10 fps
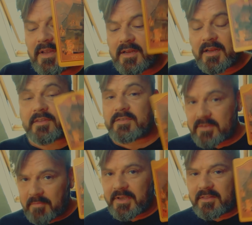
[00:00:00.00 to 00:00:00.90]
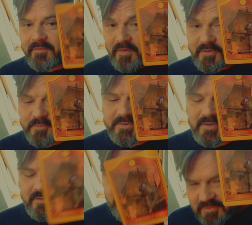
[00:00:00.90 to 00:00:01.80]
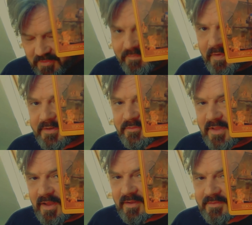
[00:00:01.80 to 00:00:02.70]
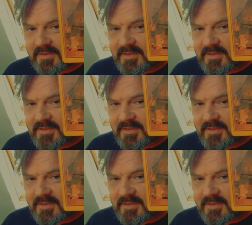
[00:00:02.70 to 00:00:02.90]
Now this is coming in the final position. This is the final card.